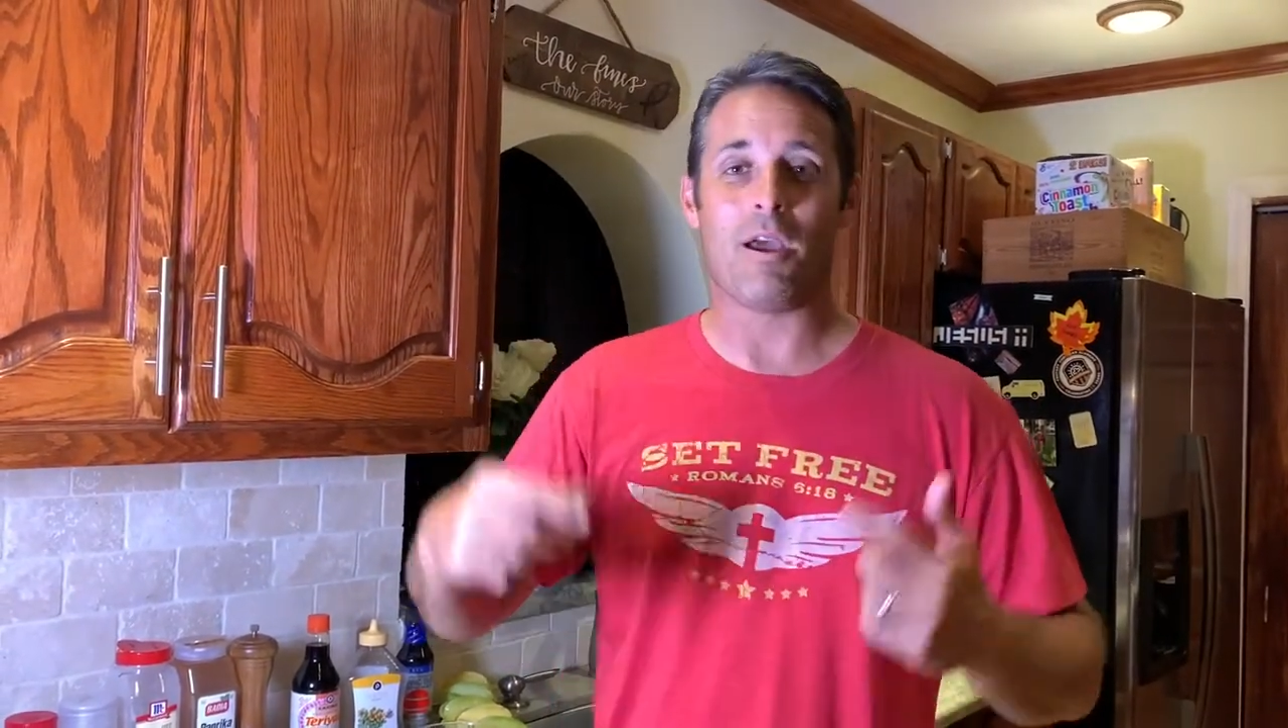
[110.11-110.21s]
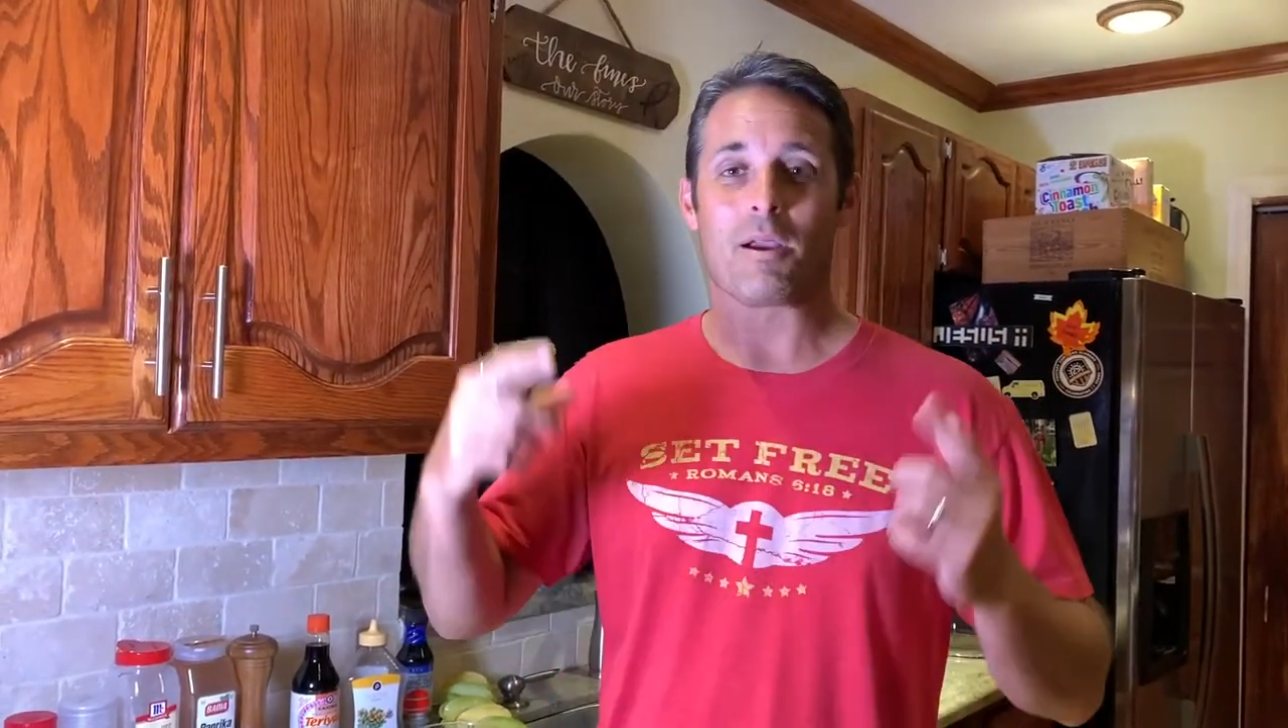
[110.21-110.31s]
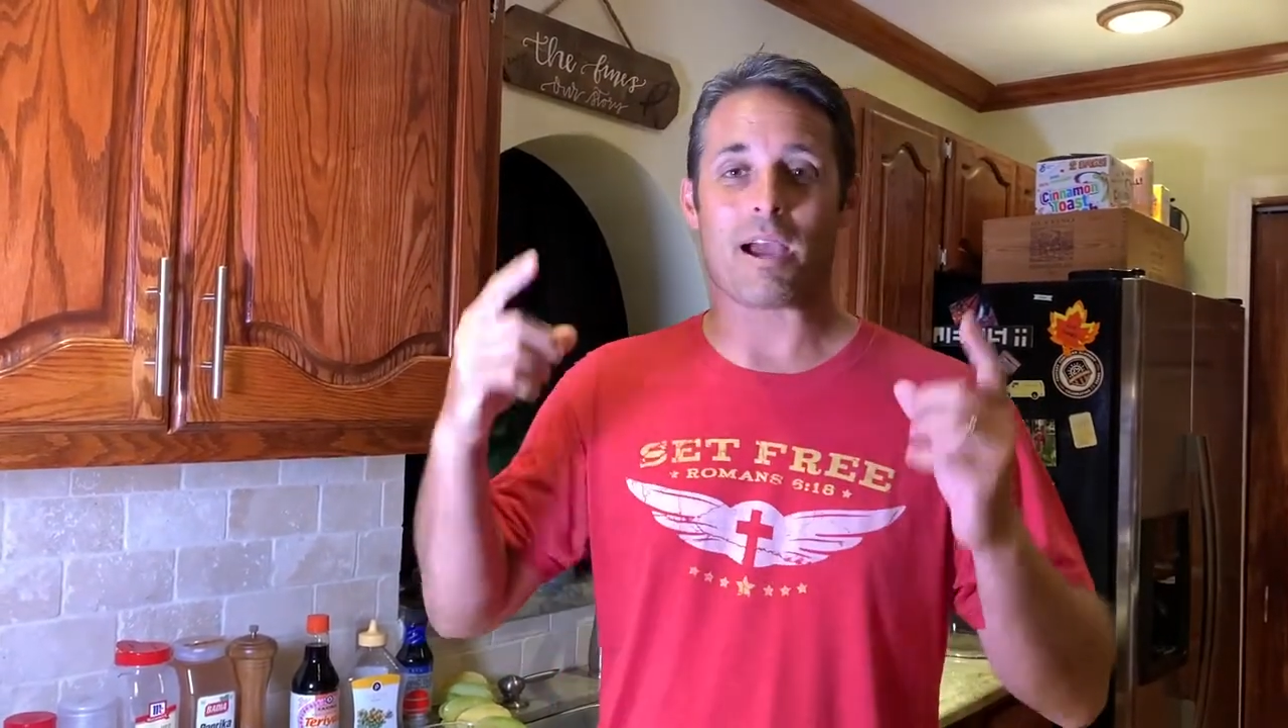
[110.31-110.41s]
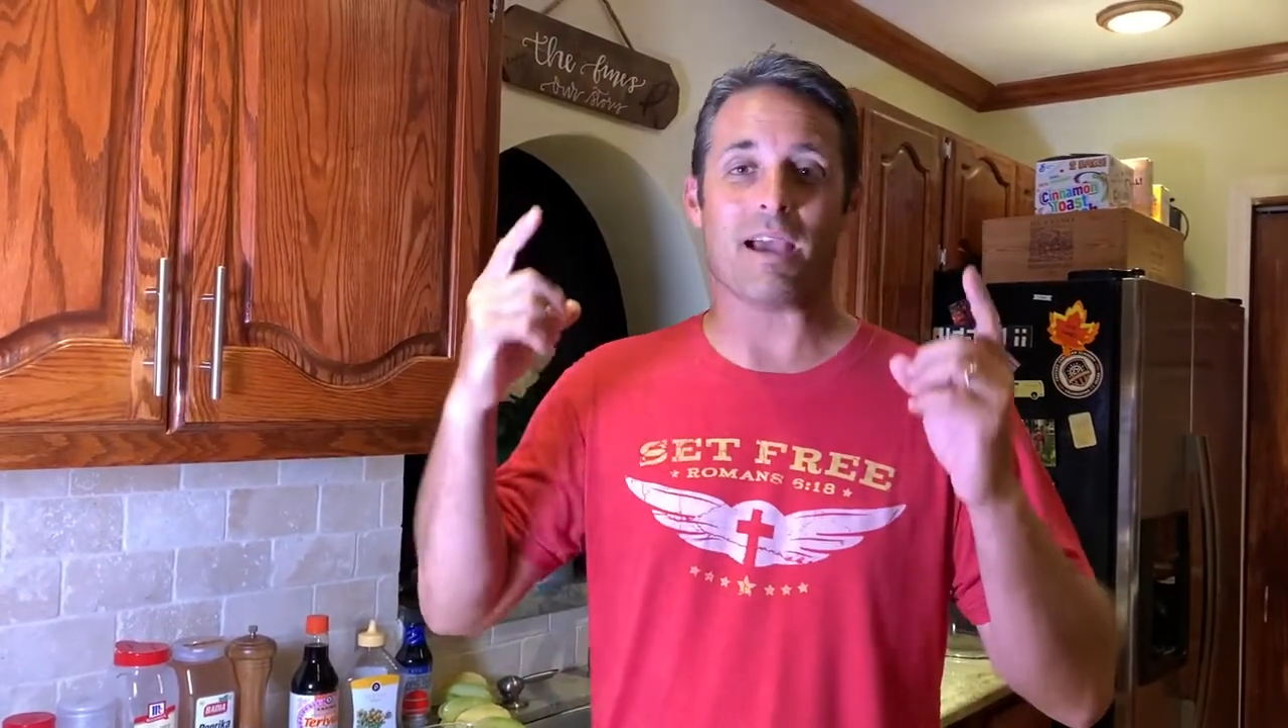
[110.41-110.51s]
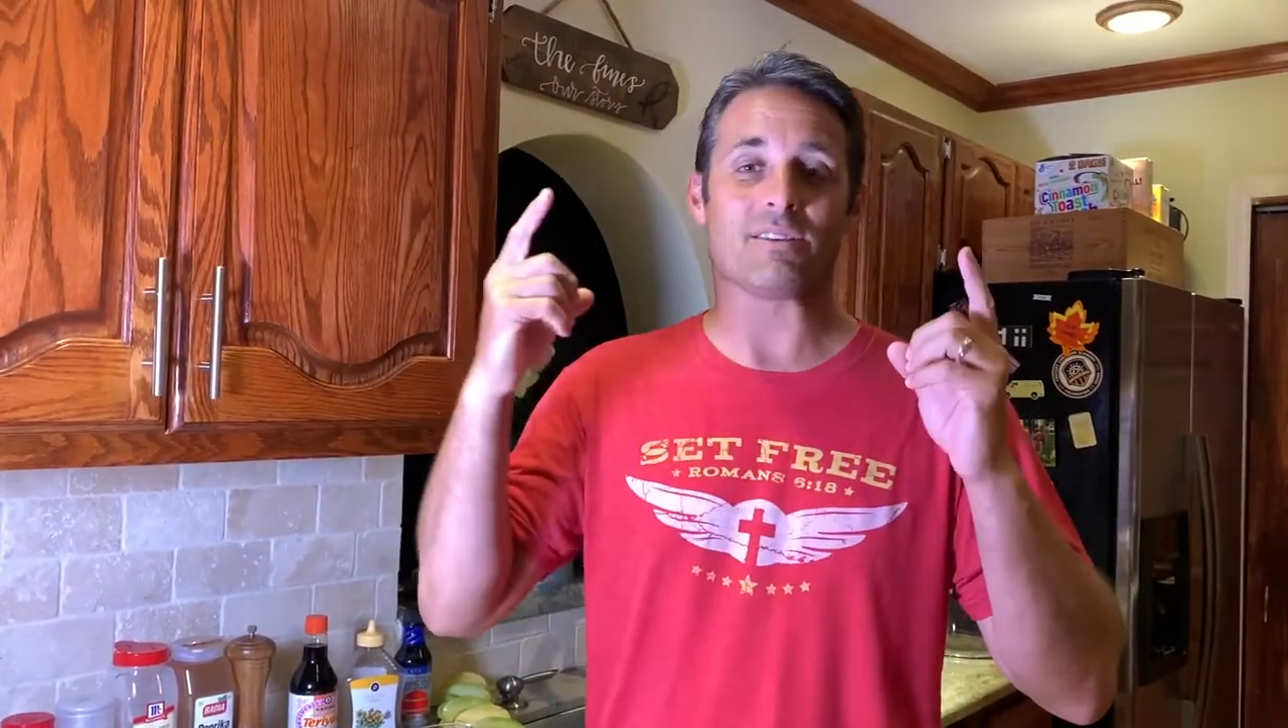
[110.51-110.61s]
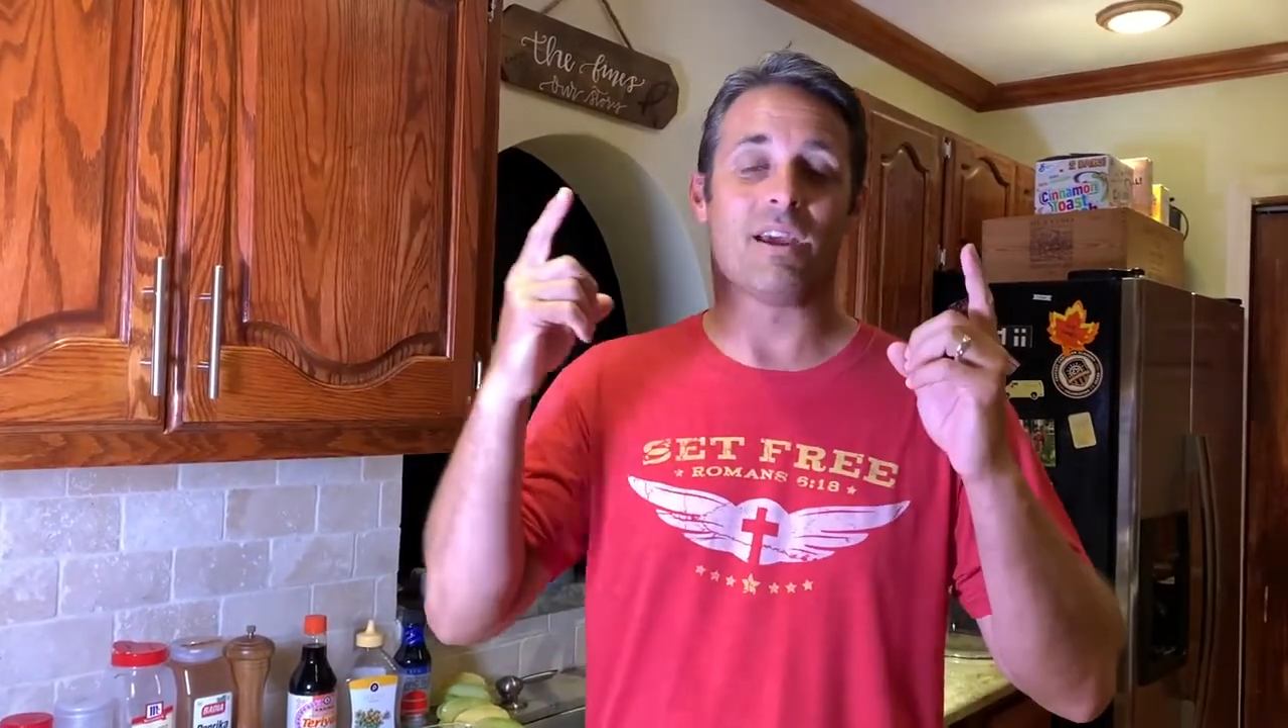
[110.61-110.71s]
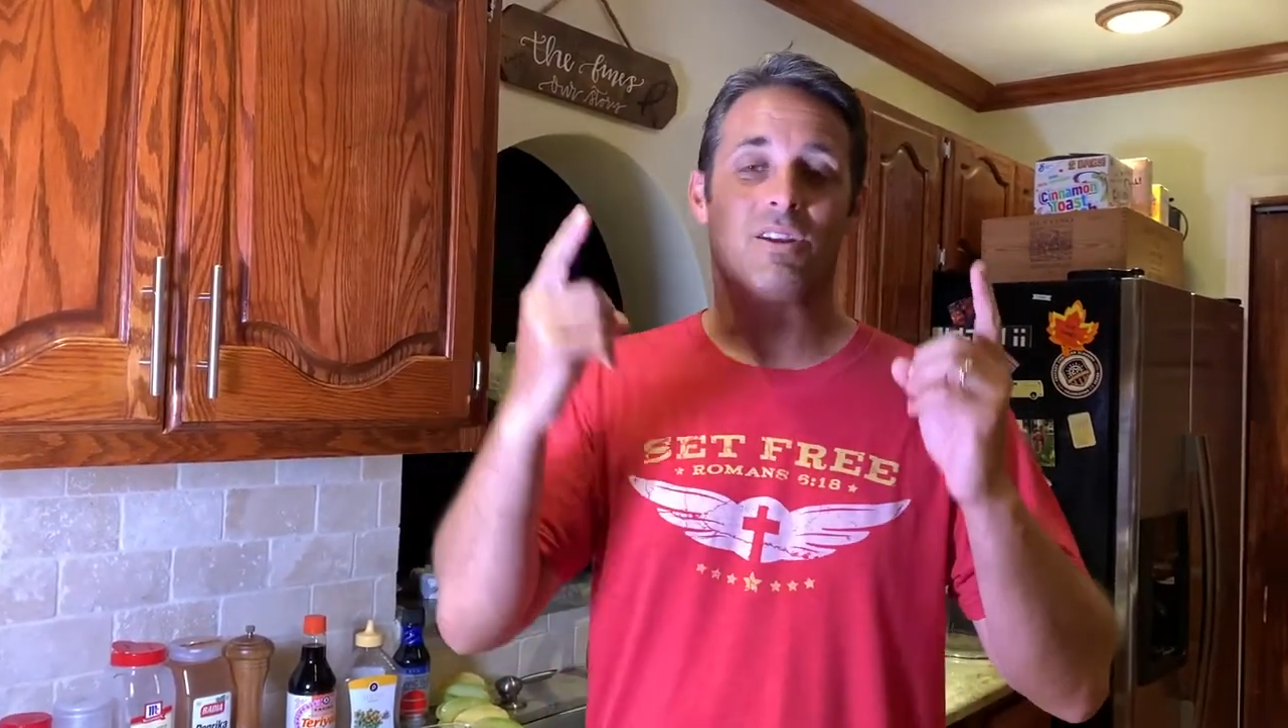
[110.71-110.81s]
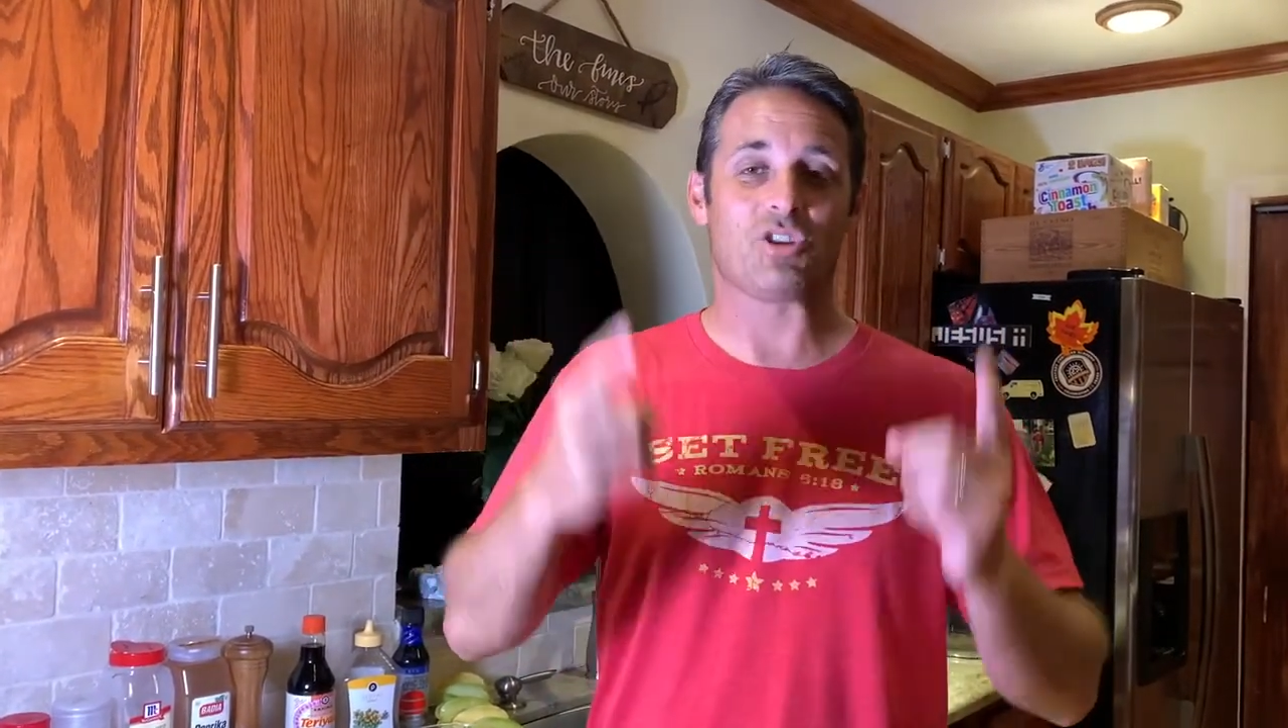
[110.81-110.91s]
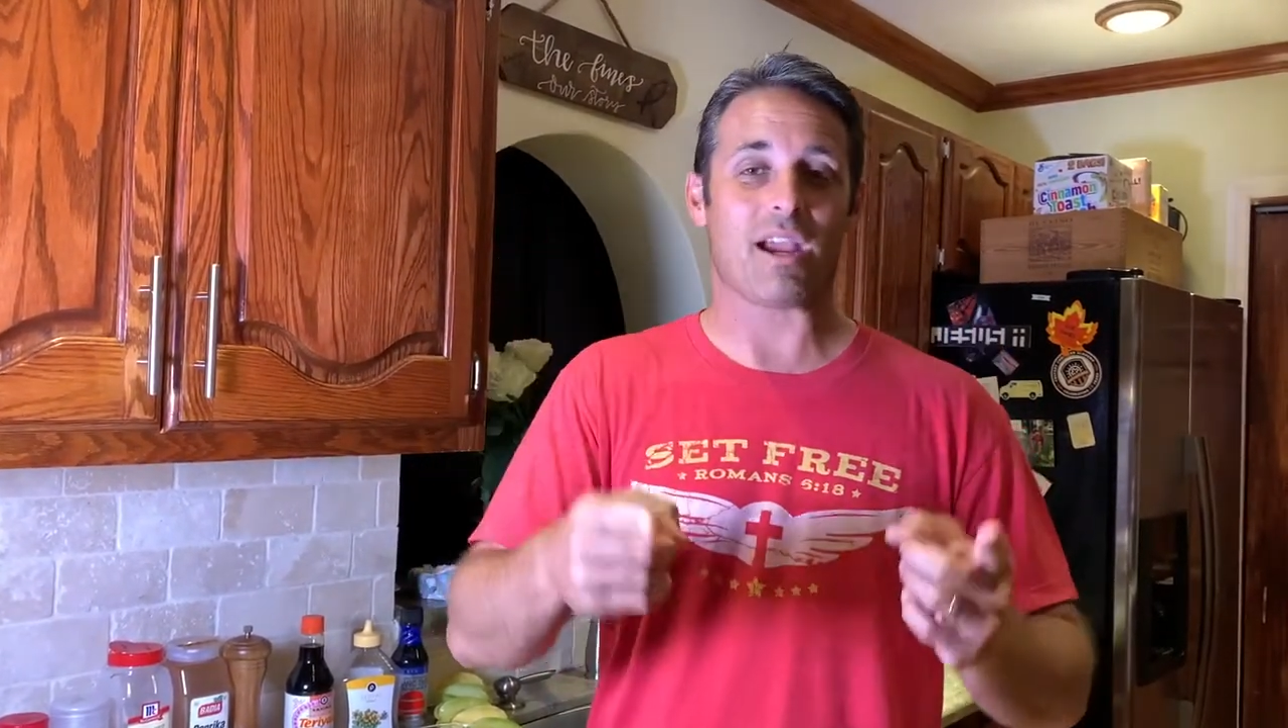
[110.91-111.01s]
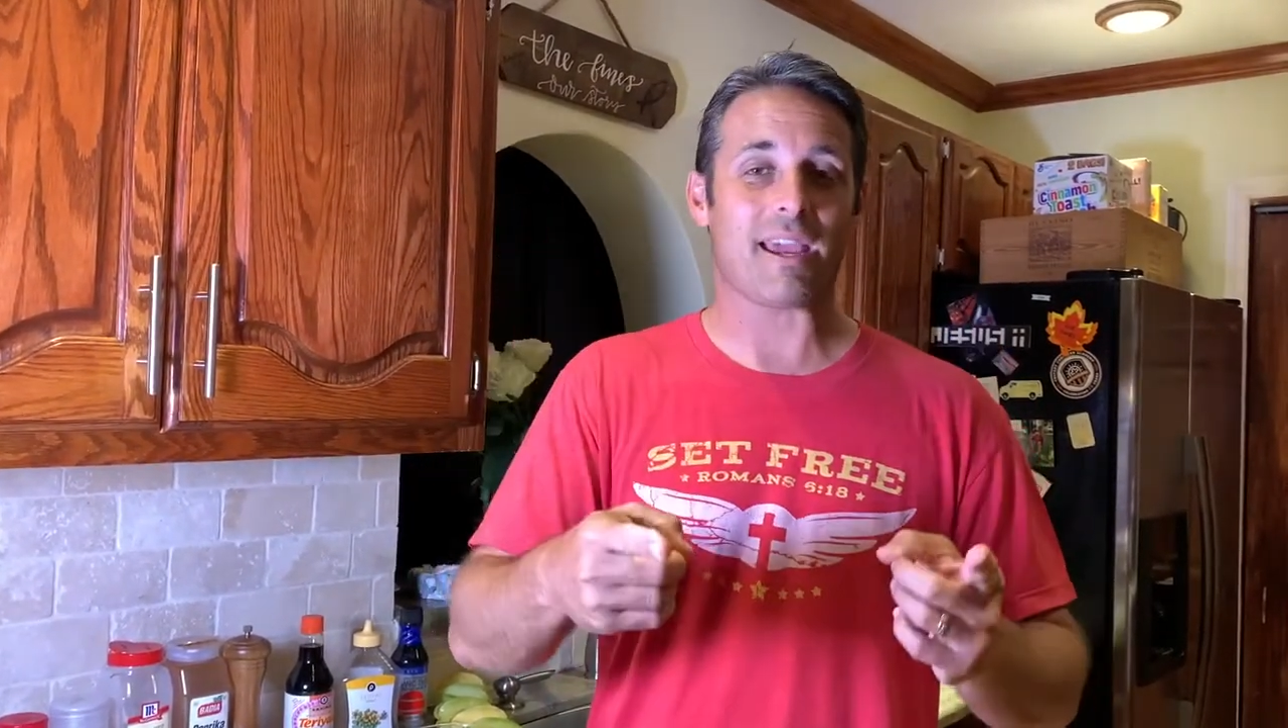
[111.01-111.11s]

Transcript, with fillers: Guys, check